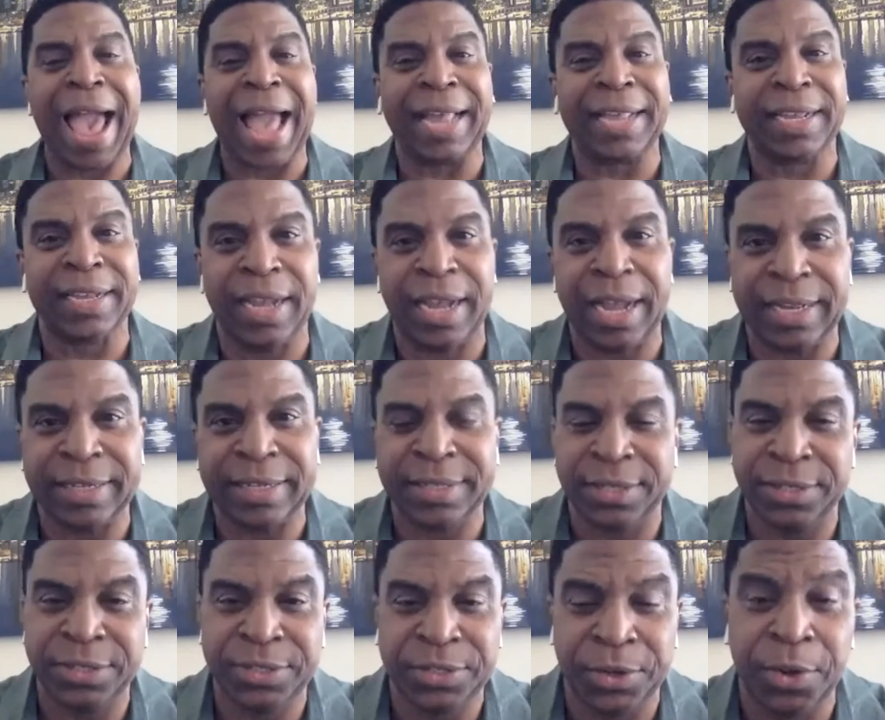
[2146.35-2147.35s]
back uh,
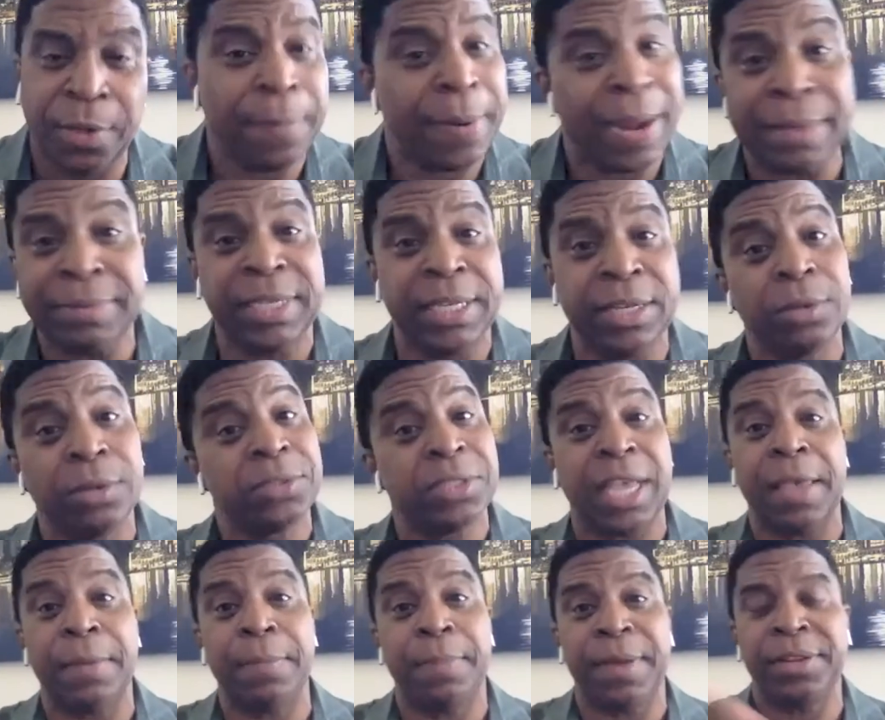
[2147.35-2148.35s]
to the studio. But I've seen
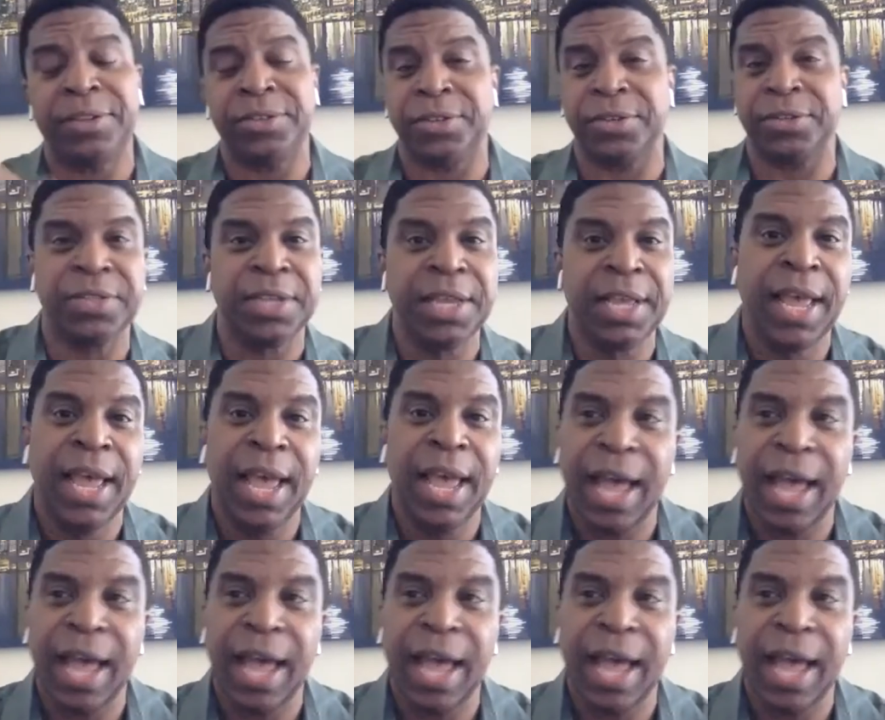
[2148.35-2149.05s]
those same pictures.